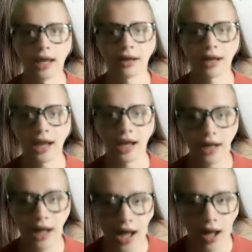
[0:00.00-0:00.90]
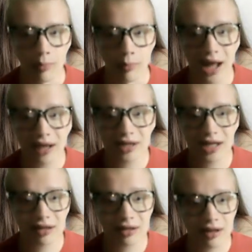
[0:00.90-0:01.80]
It can mask
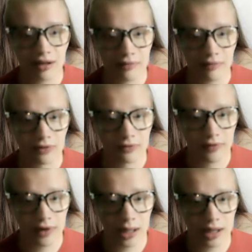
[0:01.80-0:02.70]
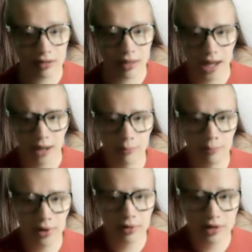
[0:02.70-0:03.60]
itself in feelings like
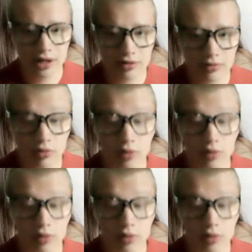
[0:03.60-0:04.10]
bitterness, or